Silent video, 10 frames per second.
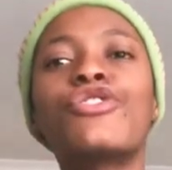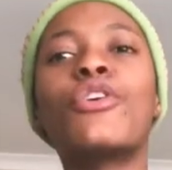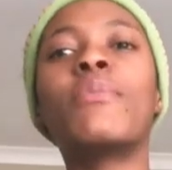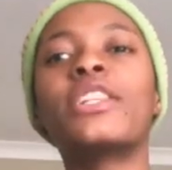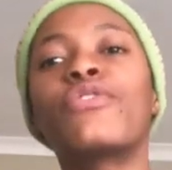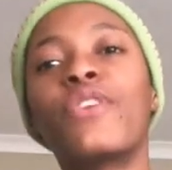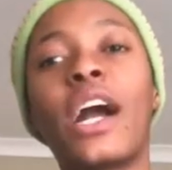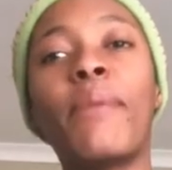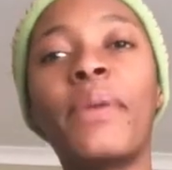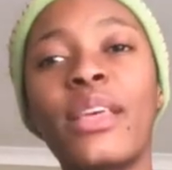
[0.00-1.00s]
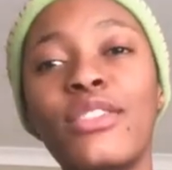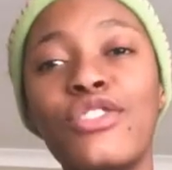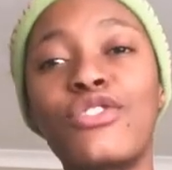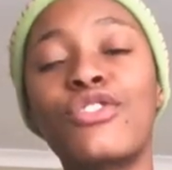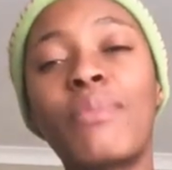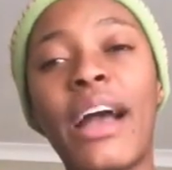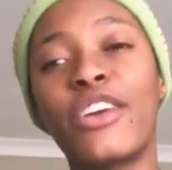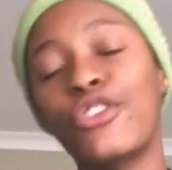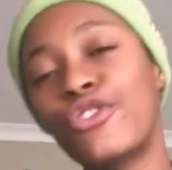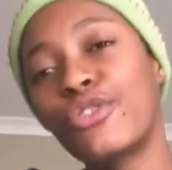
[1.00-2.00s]
you so much for coming to my
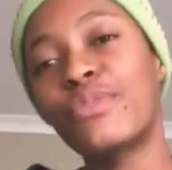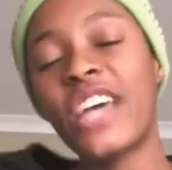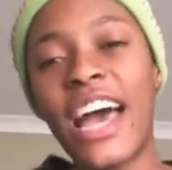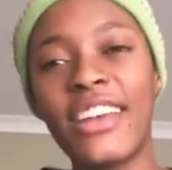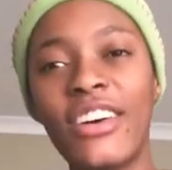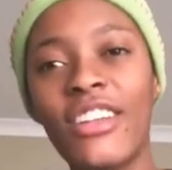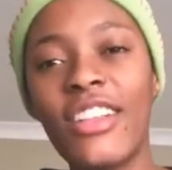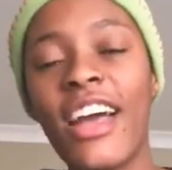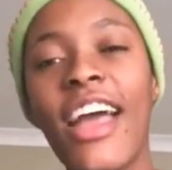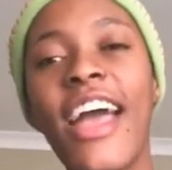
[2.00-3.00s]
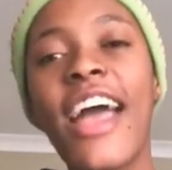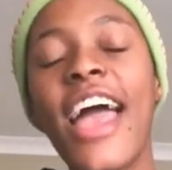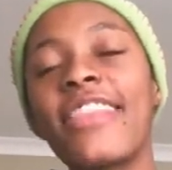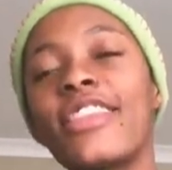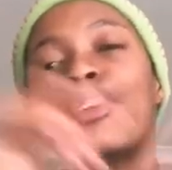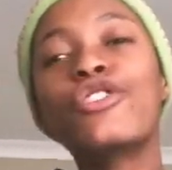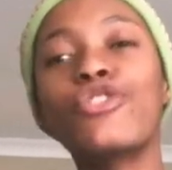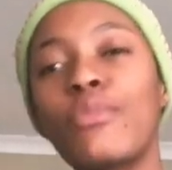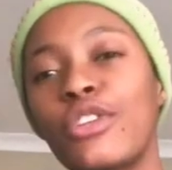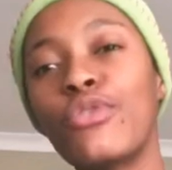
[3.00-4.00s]
YouTube channel. And thank you
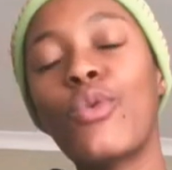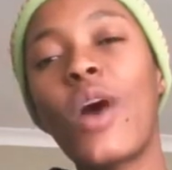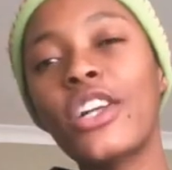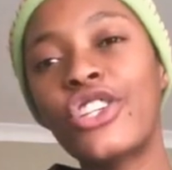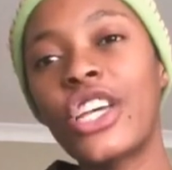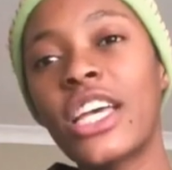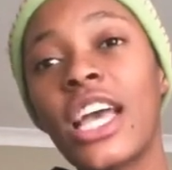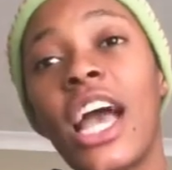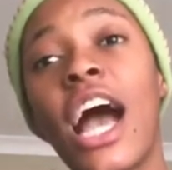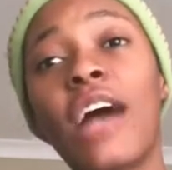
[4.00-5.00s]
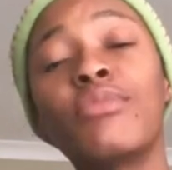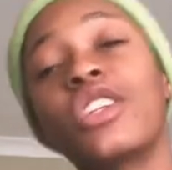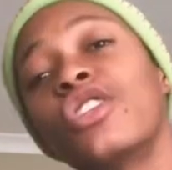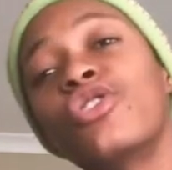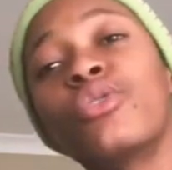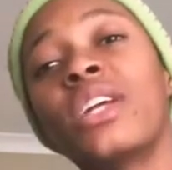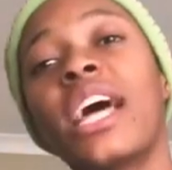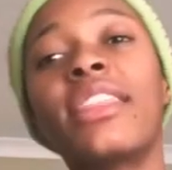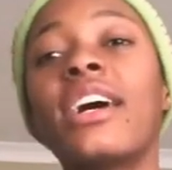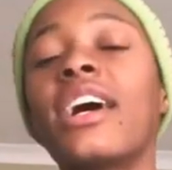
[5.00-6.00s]
so much for watching. I'm gonna do
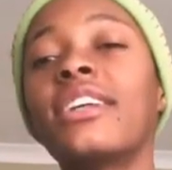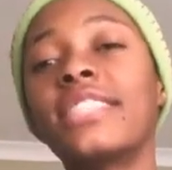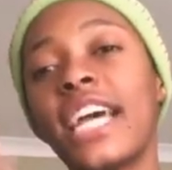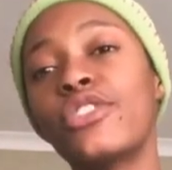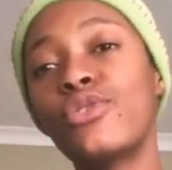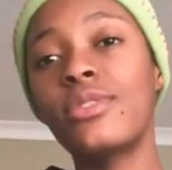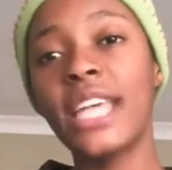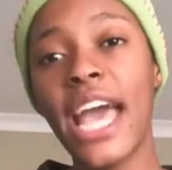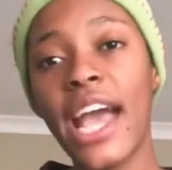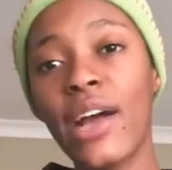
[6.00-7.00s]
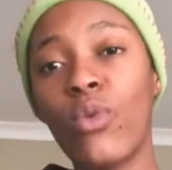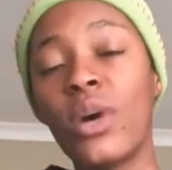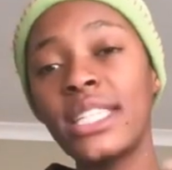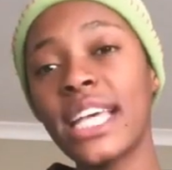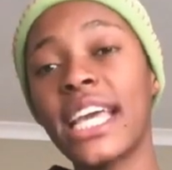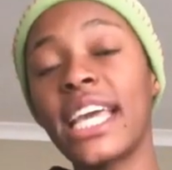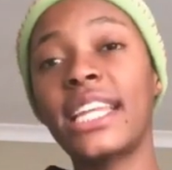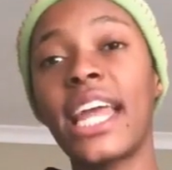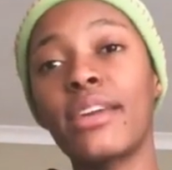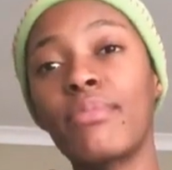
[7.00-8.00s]
another tattoo tag once I
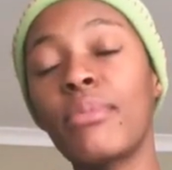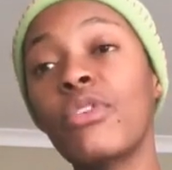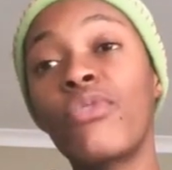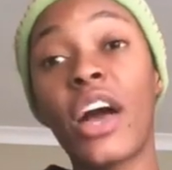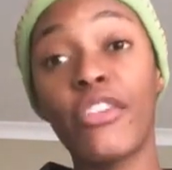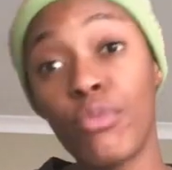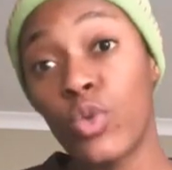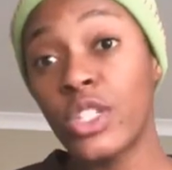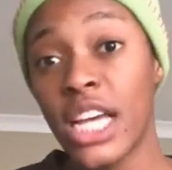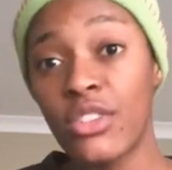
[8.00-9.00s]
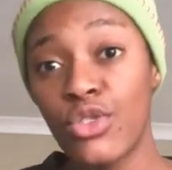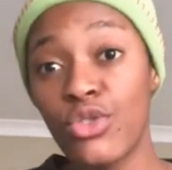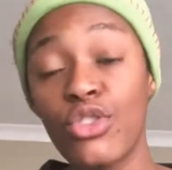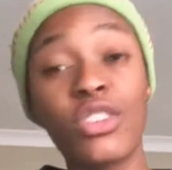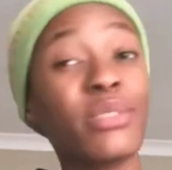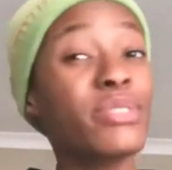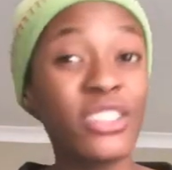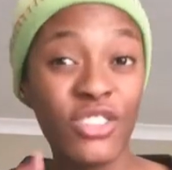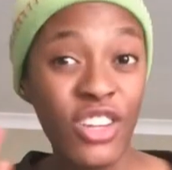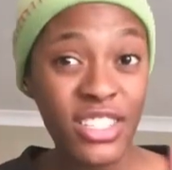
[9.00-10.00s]
get like maybe 5 more tattoos because I'm
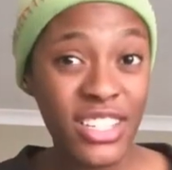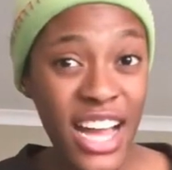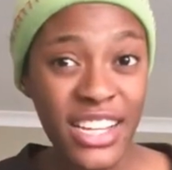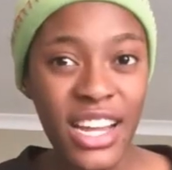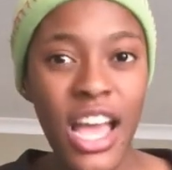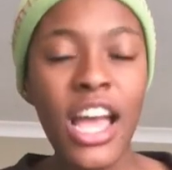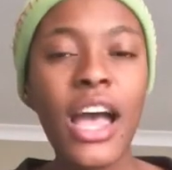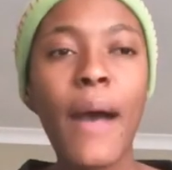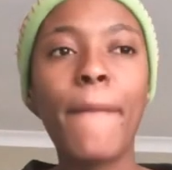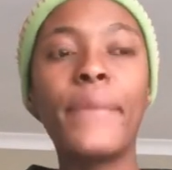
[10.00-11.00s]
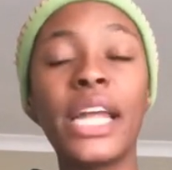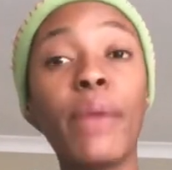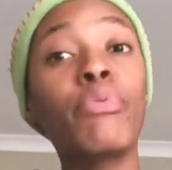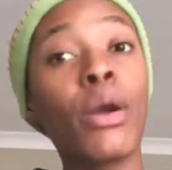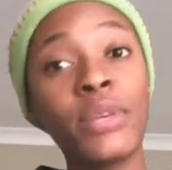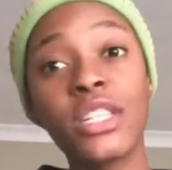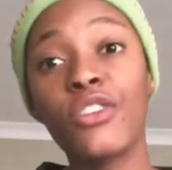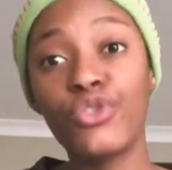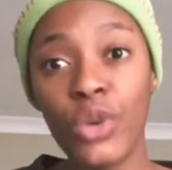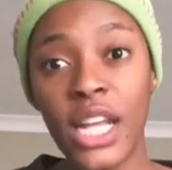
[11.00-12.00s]
still not done. But I promise
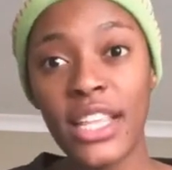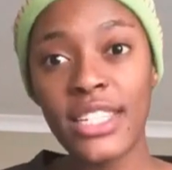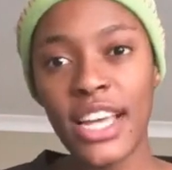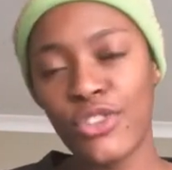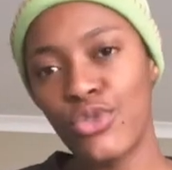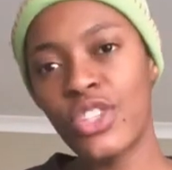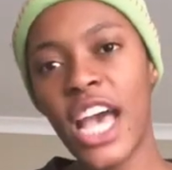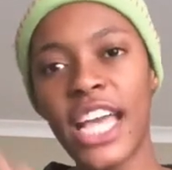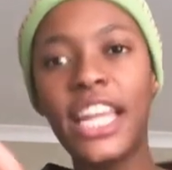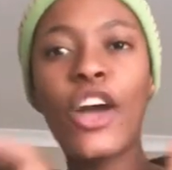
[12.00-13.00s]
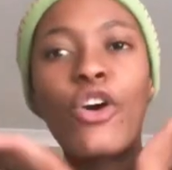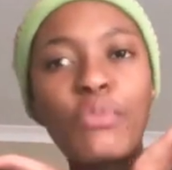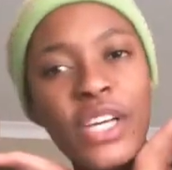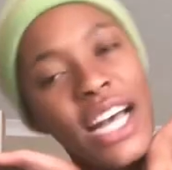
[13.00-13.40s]
I'll do another tattoo tag, and I hope you